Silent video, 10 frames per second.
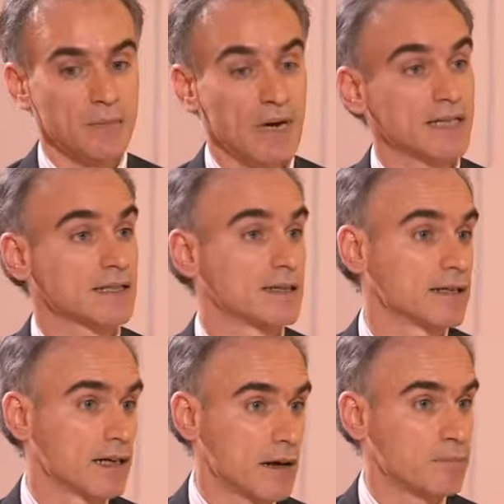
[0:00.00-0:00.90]
But
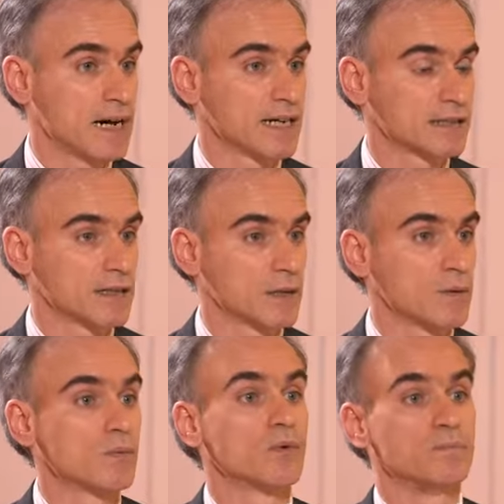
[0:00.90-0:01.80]
a part
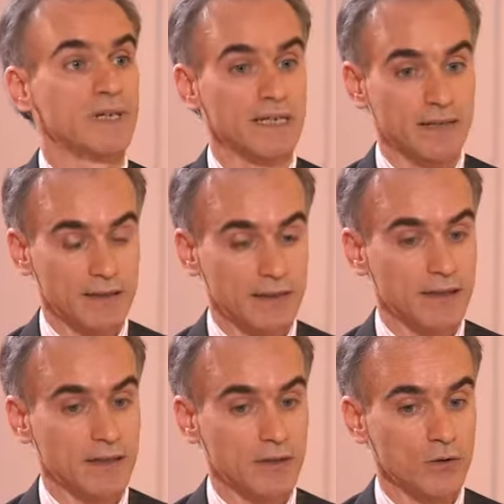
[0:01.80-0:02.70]
will be
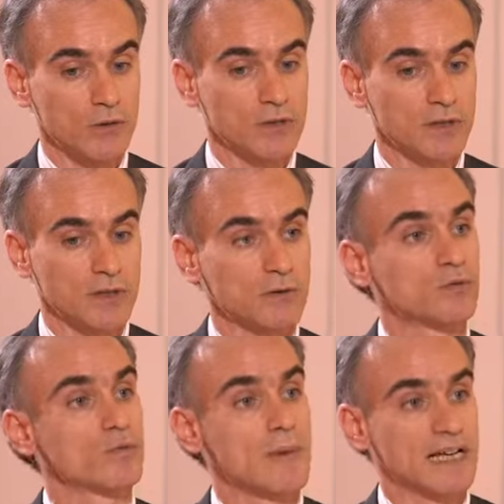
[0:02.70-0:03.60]
used
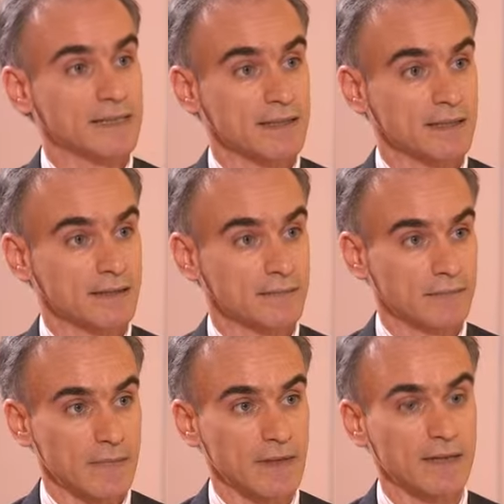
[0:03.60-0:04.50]
to mask
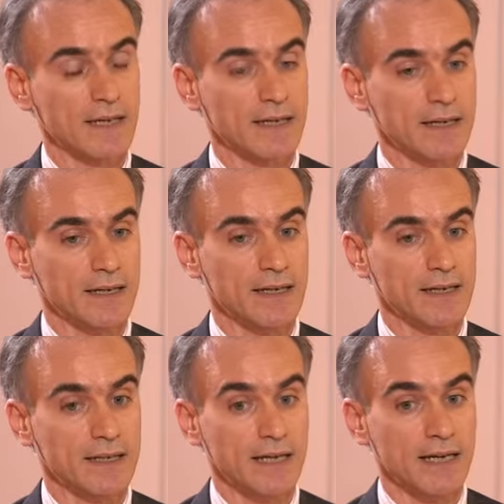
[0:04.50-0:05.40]

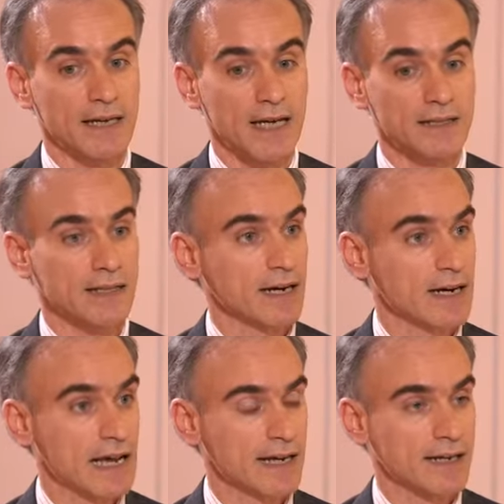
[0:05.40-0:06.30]
the
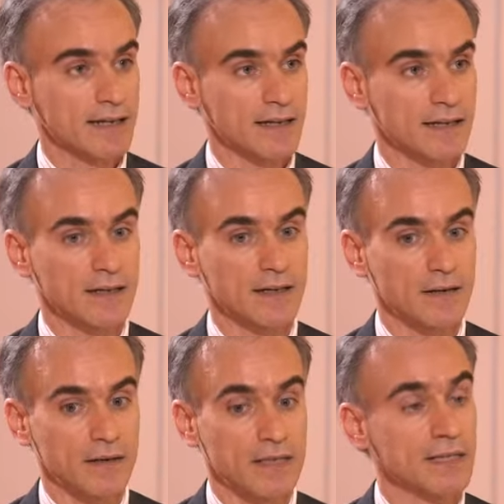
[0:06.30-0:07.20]
underlying
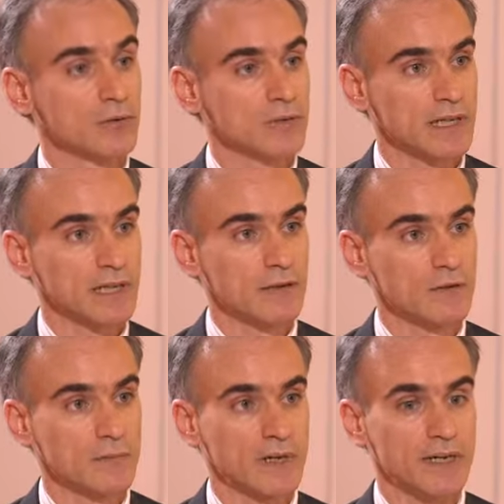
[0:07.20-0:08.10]

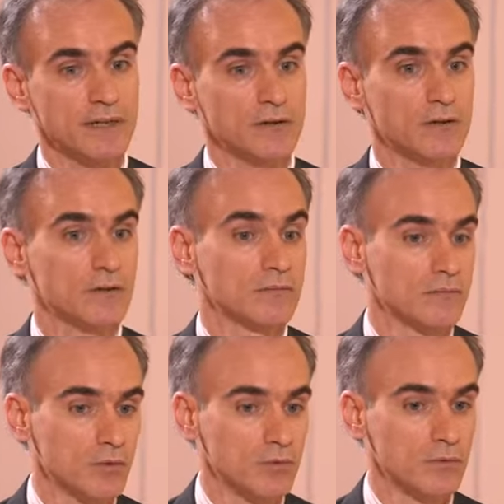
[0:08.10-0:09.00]
endothelium, and so
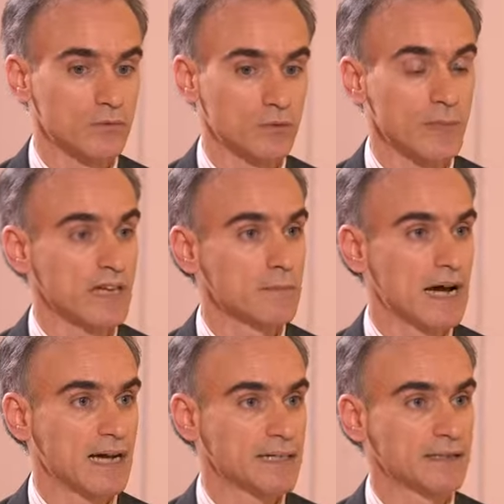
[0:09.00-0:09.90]
to
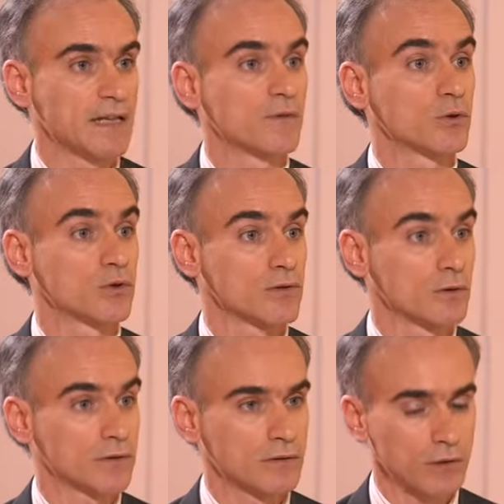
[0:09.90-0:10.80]
minimize the
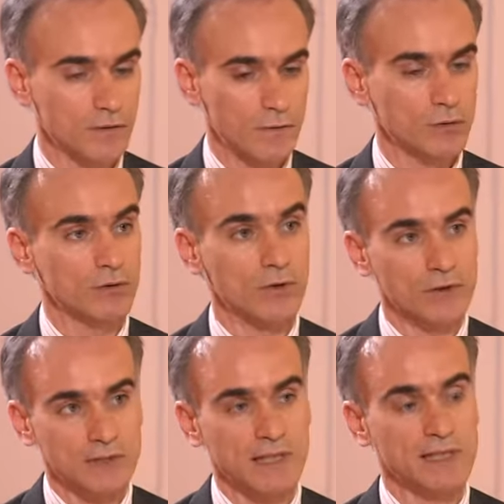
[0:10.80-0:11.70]

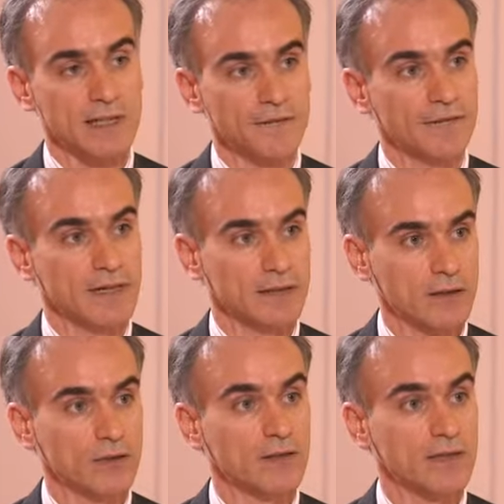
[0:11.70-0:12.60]
phototoxic
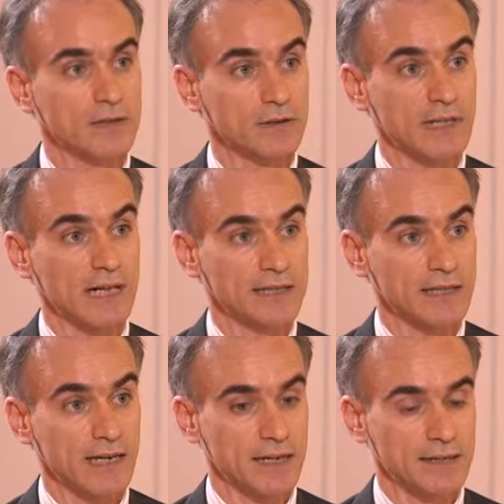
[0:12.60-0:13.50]
effect on the endothelial
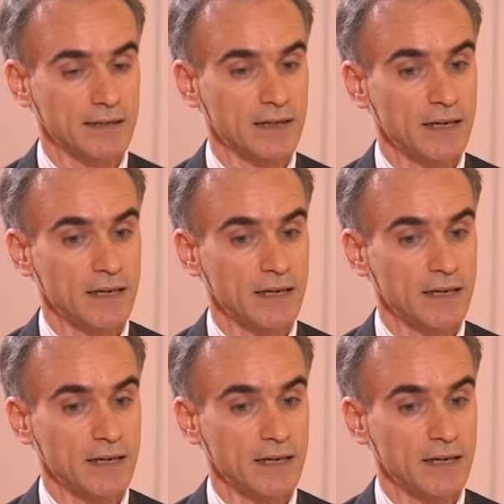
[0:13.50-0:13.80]
cells.